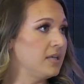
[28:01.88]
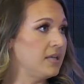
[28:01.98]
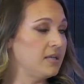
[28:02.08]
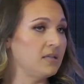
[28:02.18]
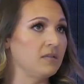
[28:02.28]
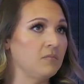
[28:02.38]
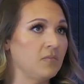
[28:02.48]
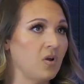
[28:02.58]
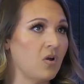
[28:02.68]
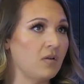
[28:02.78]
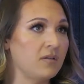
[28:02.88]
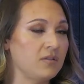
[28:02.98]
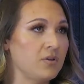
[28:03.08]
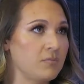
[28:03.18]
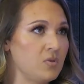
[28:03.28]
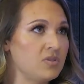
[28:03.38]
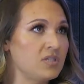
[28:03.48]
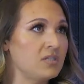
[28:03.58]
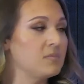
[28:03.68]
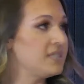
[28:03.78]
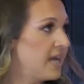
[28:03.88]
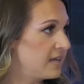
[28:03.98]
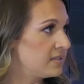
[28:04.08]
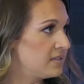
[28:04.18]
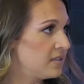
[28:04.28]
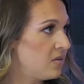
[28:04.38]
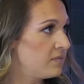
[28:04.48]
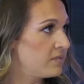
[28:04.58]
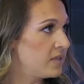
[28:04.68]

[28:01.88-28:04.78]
and your immune system attacks itself.